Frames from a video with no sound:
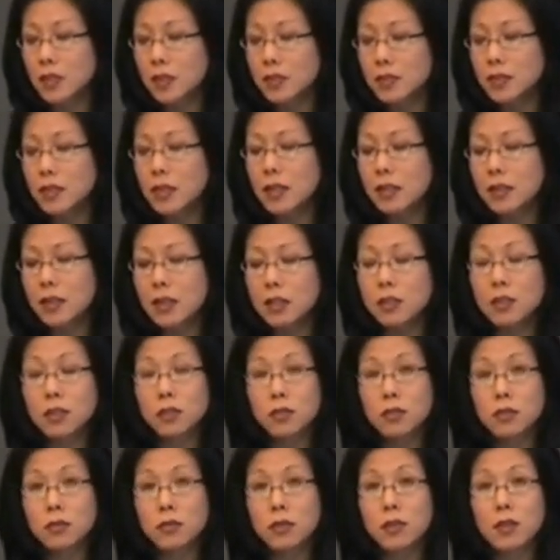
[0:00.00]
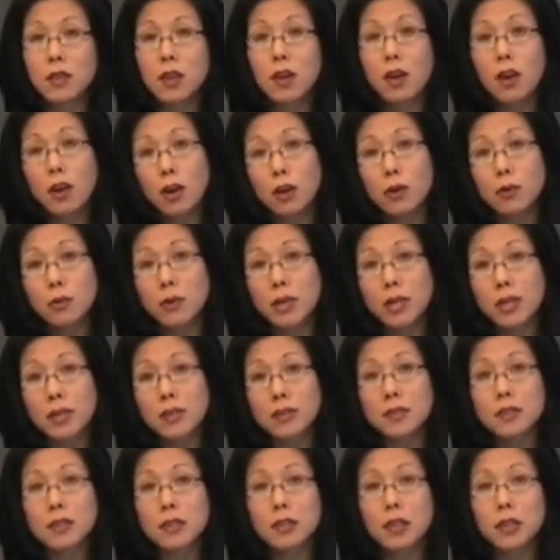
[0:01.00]
just like they do in the
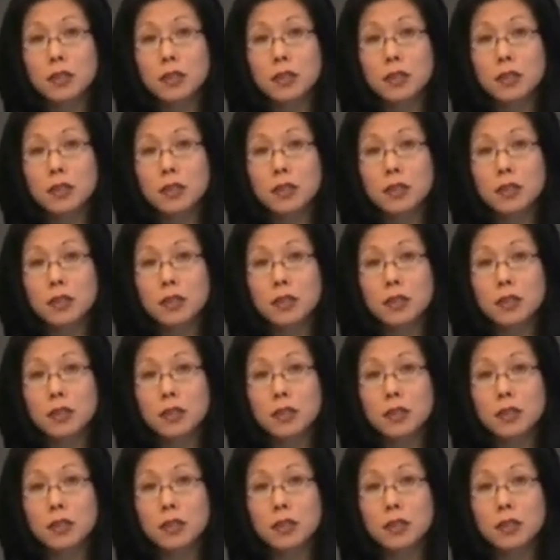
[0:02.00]
hallways,